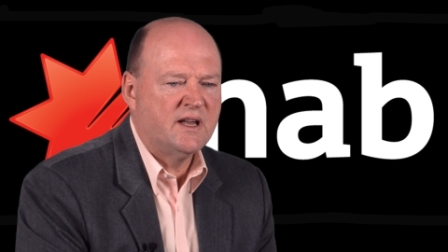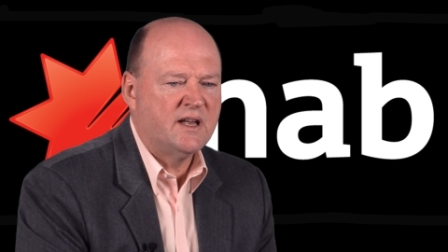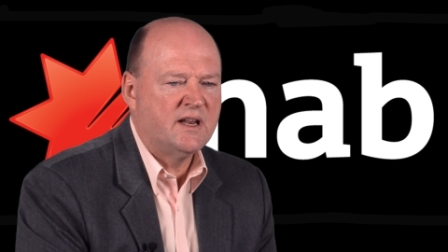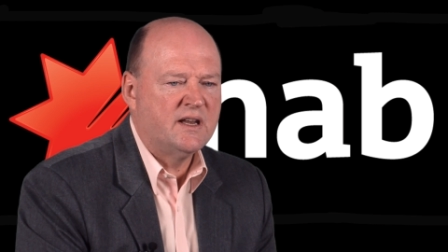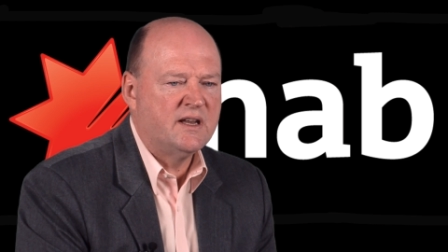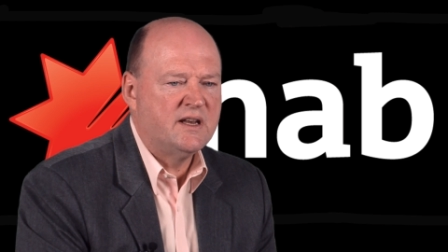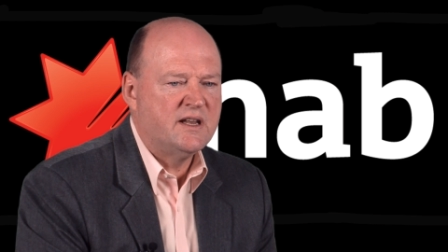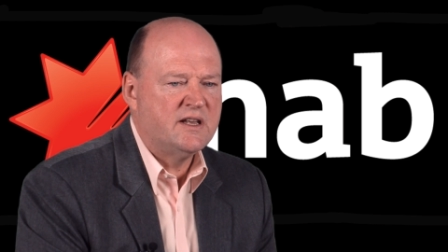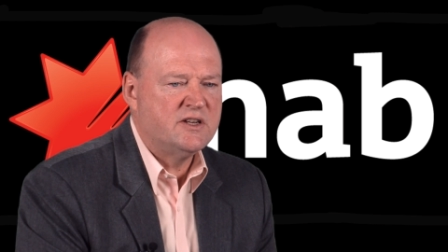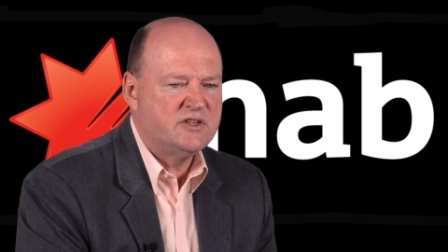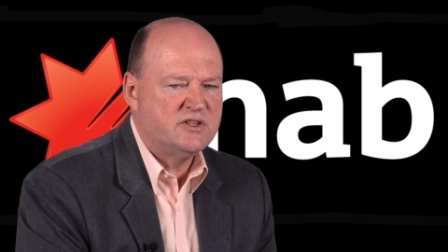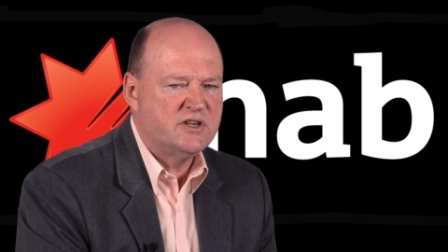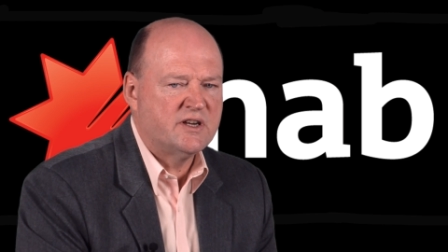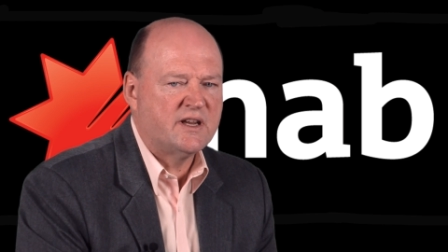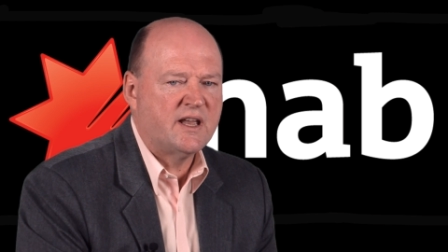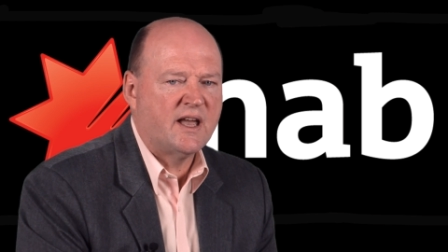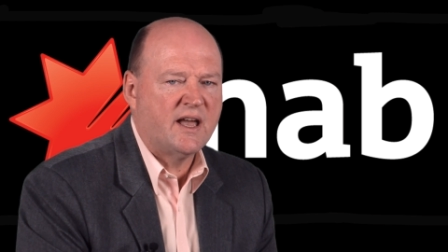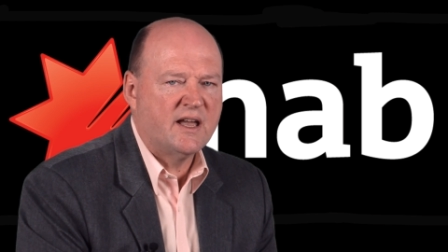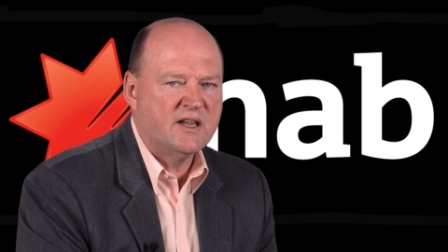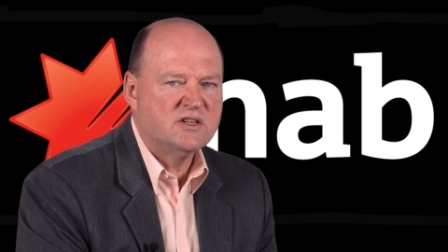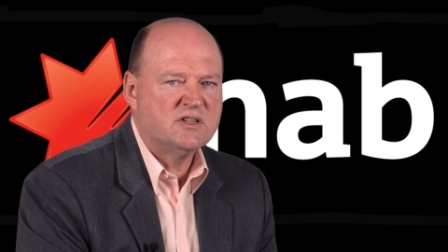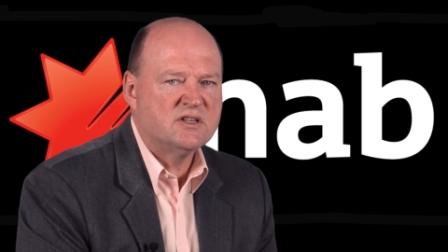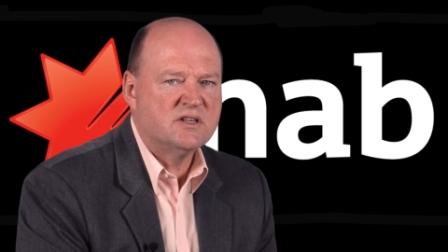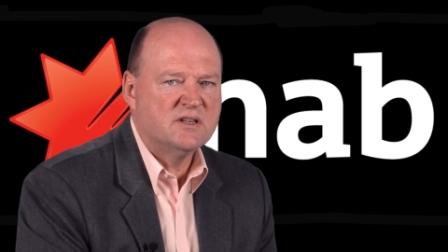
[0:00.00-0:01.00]
and
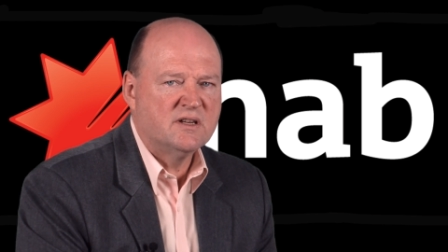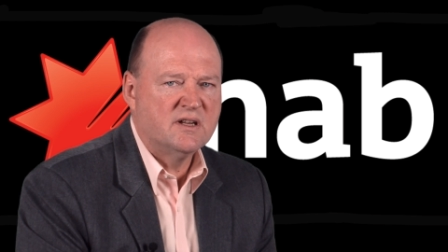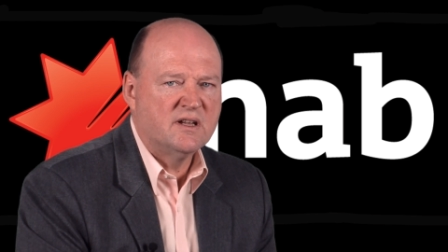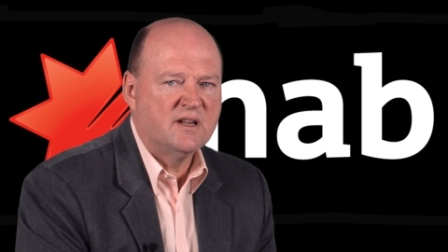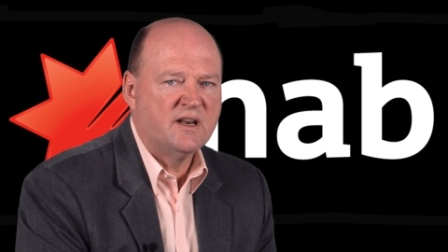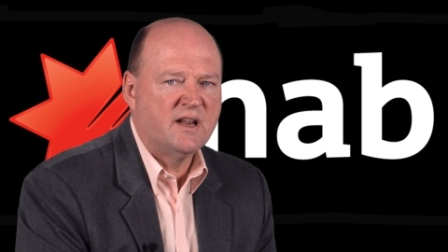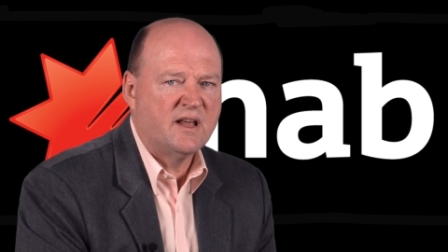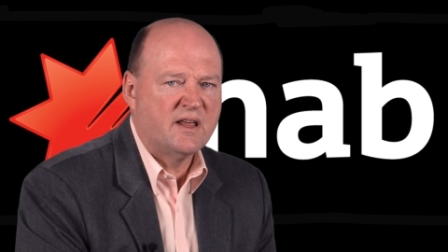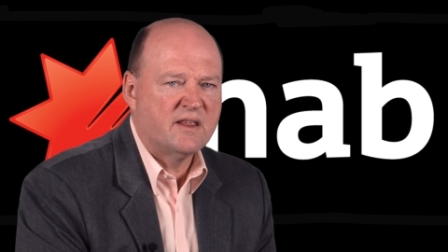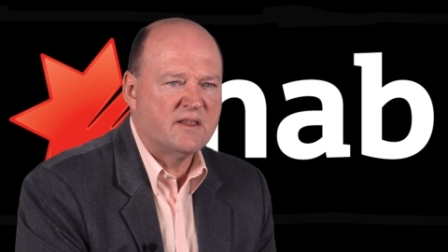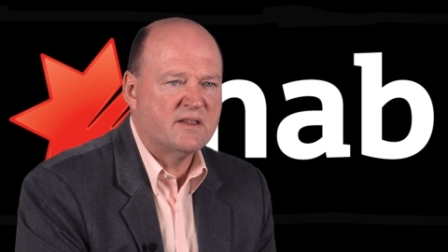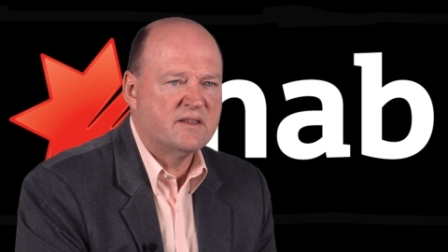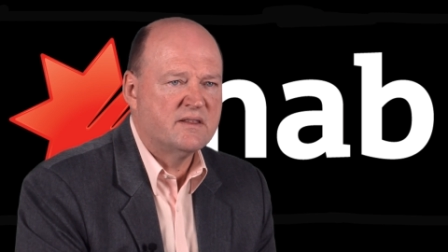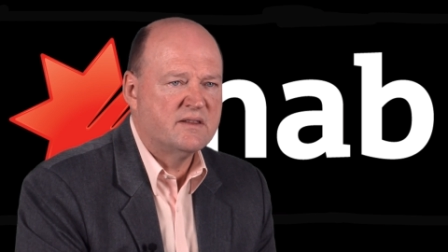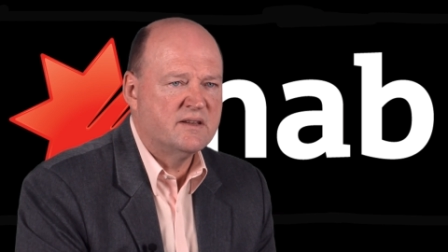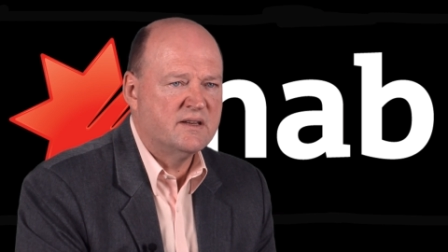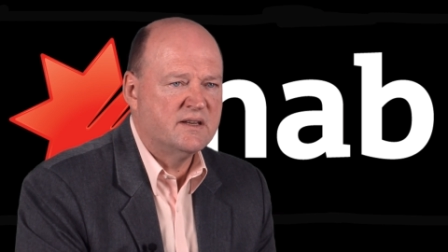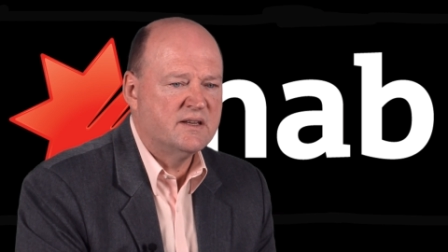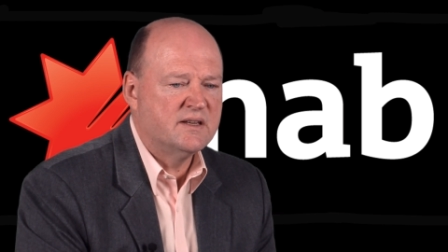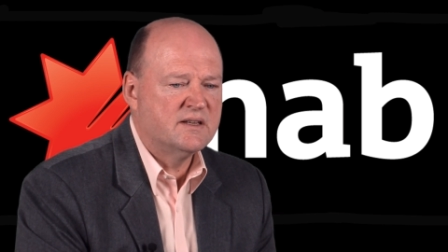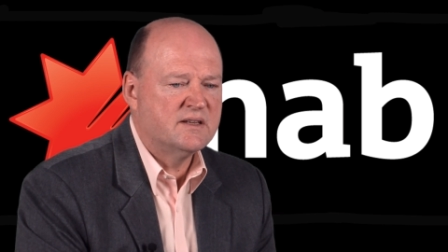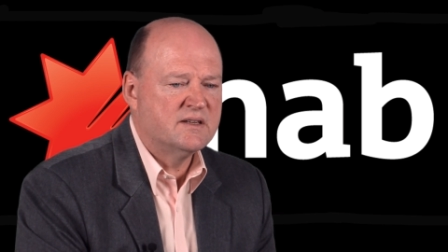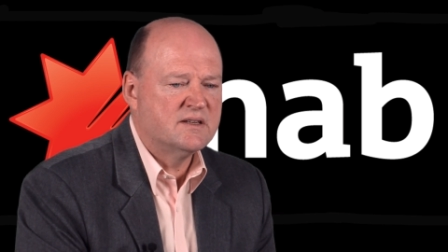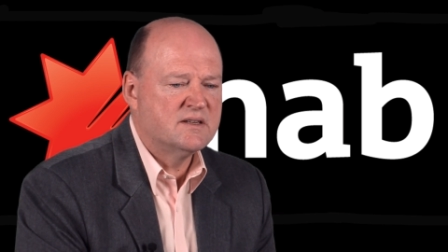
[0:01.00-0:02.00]
education and other
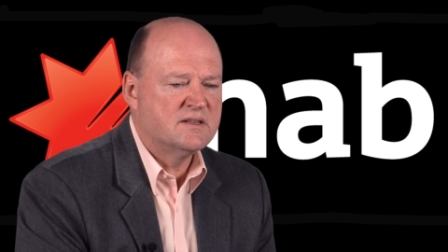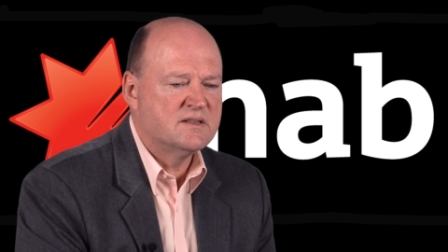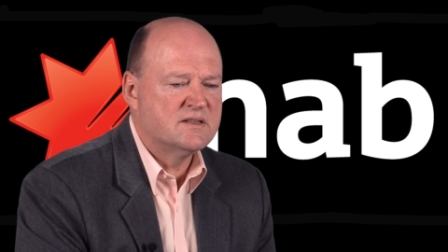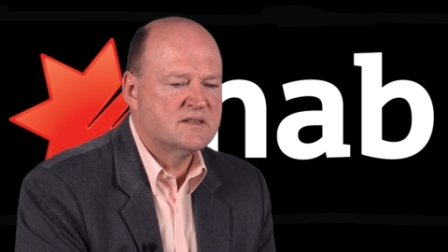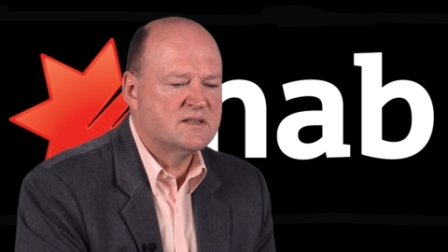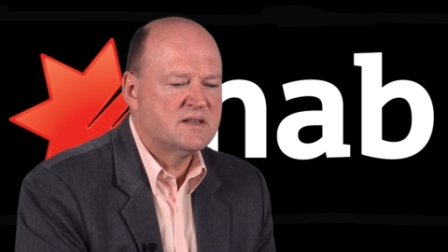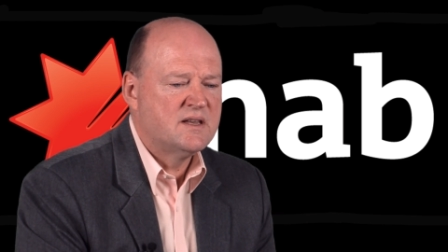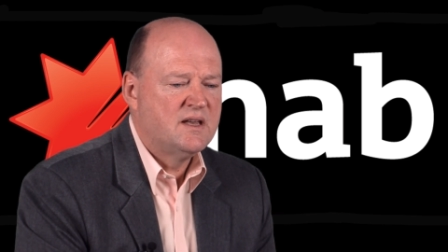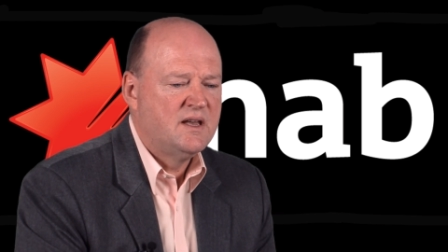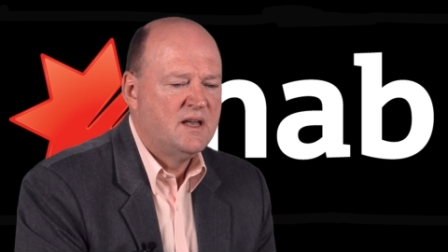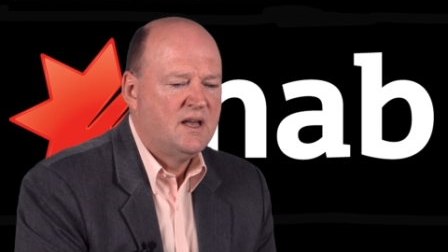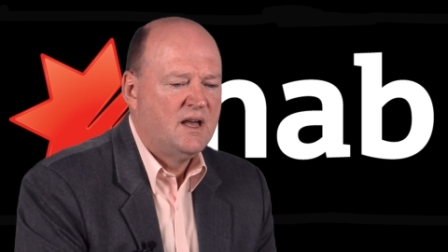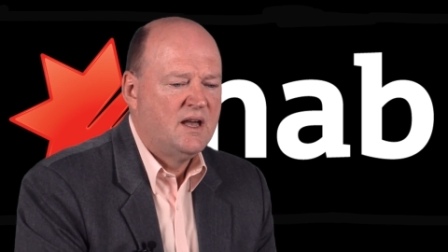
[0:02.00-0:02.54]
things,